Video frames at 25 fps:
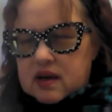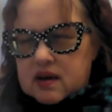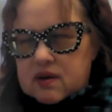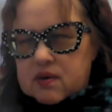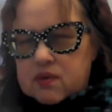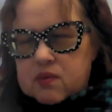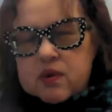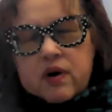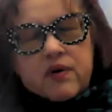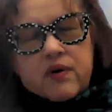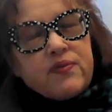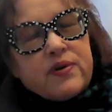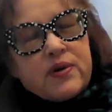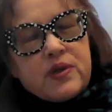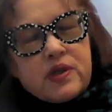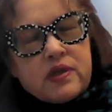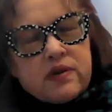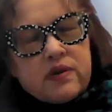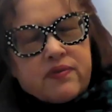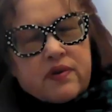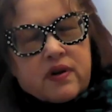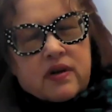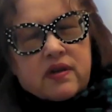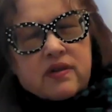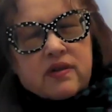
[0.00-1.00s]
well, first
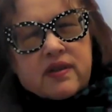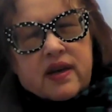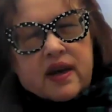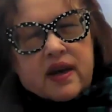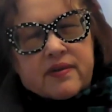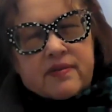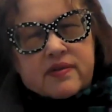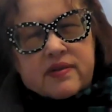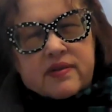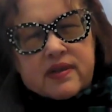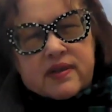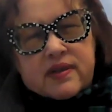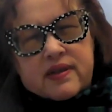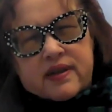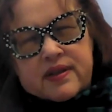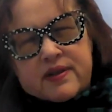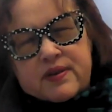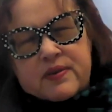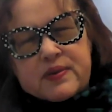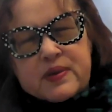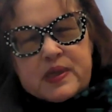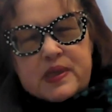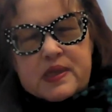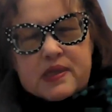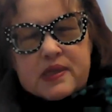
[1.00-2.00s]
of all, I know
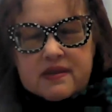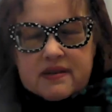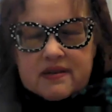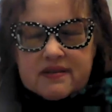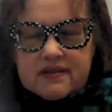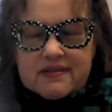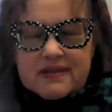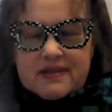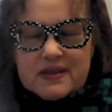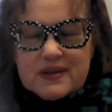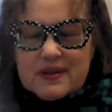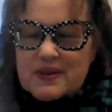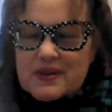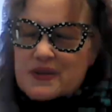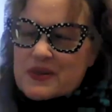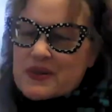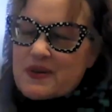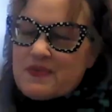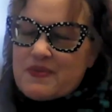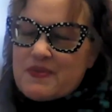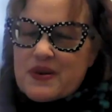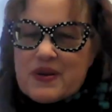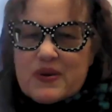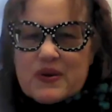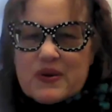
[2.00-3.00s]
this is a
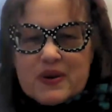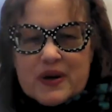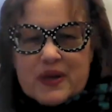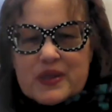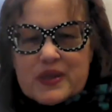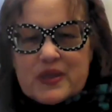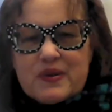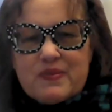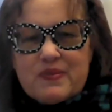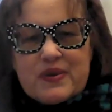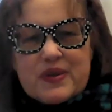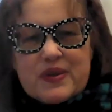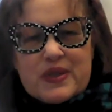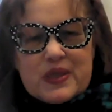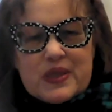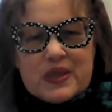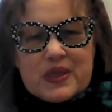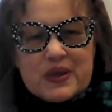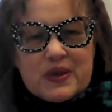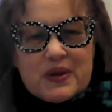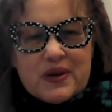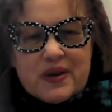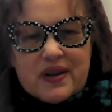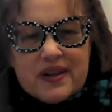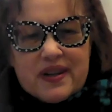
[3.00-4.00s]
stereotypical question, but is
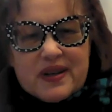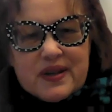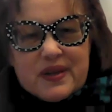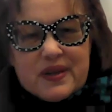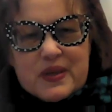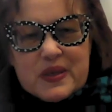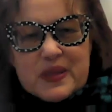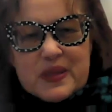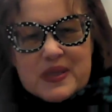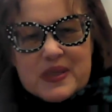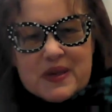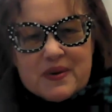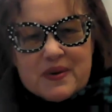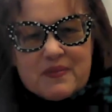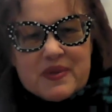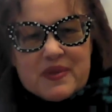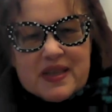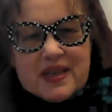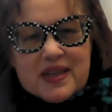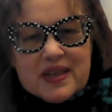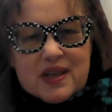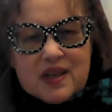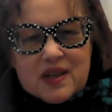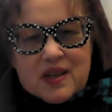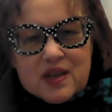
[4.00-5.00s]
there
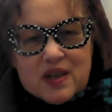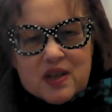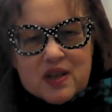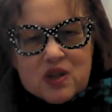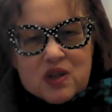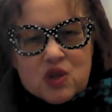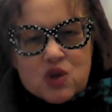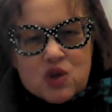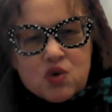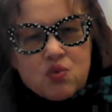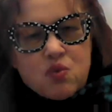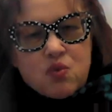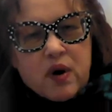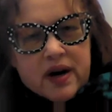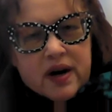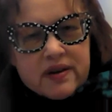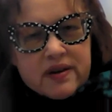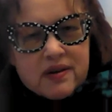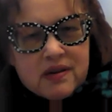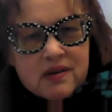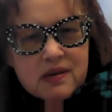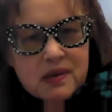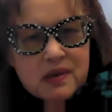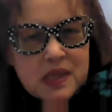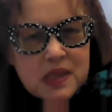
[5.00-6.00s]
something you want
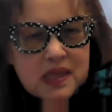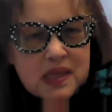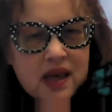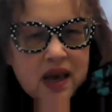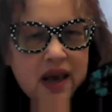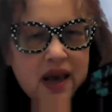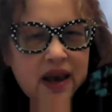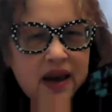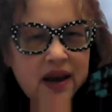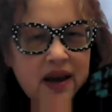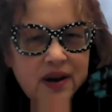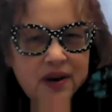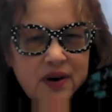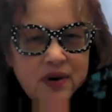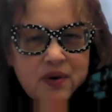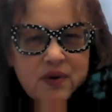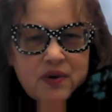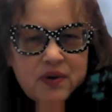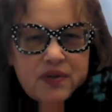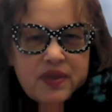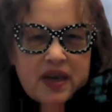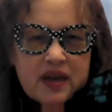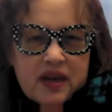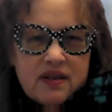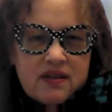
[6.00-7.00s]
to say or
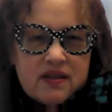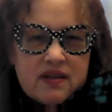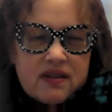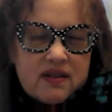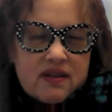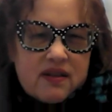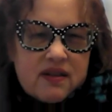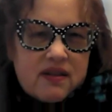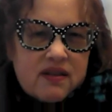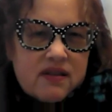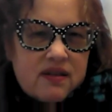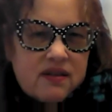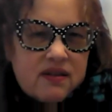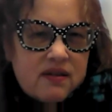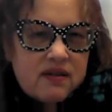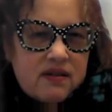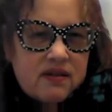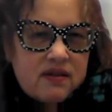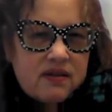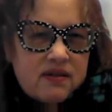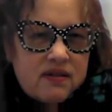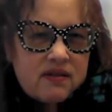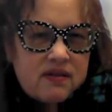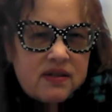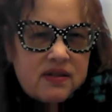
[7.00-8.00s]
that
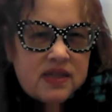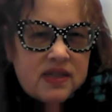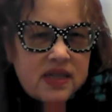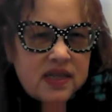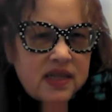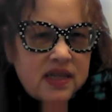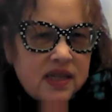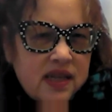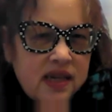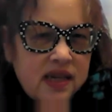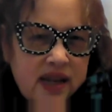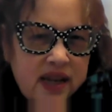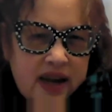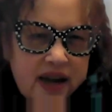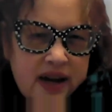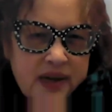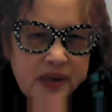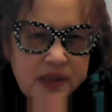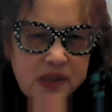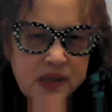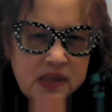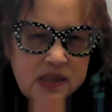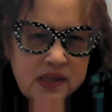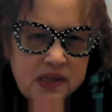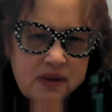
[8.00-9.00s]
didn't get
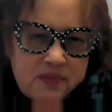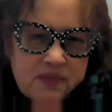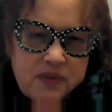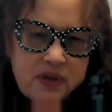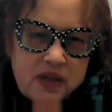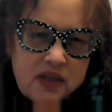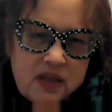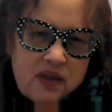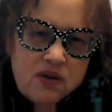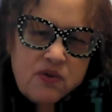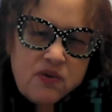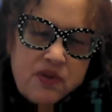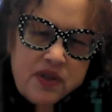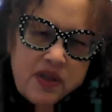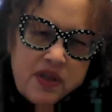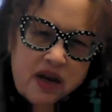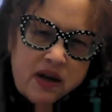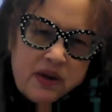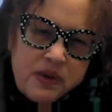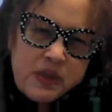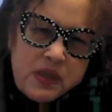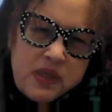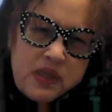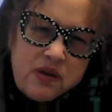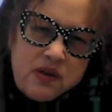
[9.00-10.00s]
asked, something that
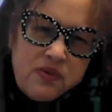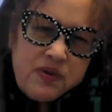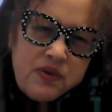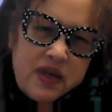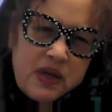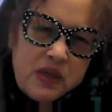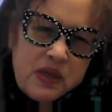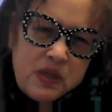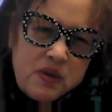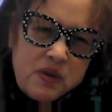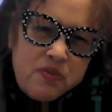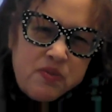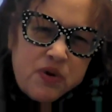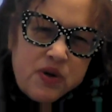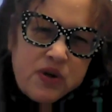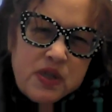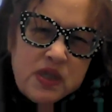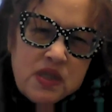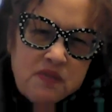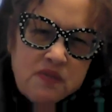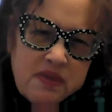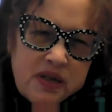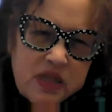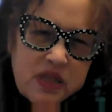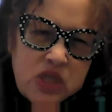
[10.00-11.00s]
else that you think is important
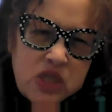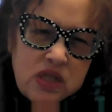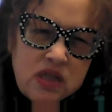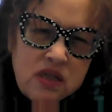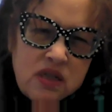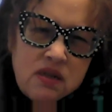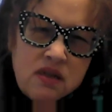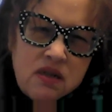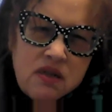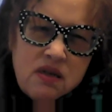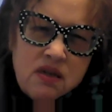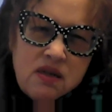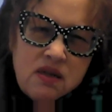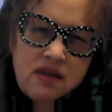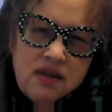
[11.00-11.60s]
to mention?